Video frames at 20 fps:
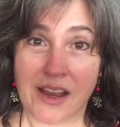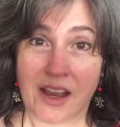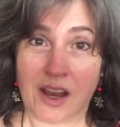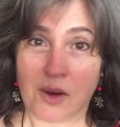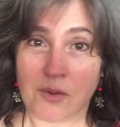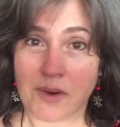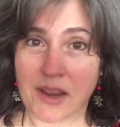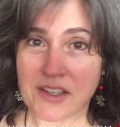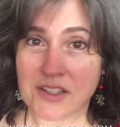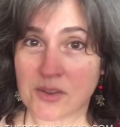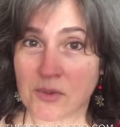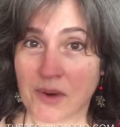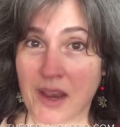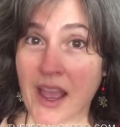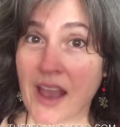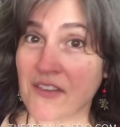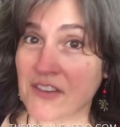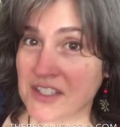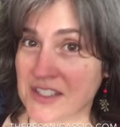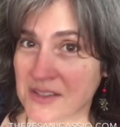All right, so we're
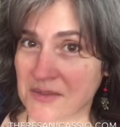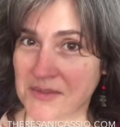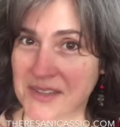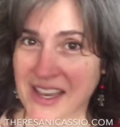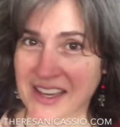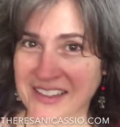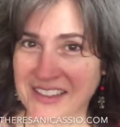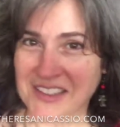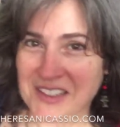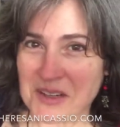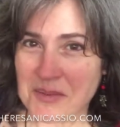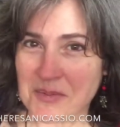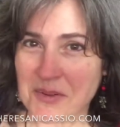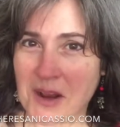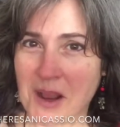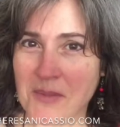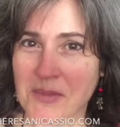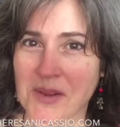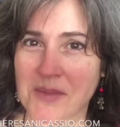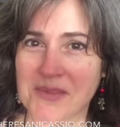having some technical
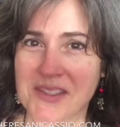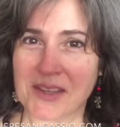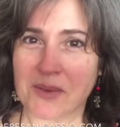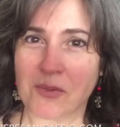problems.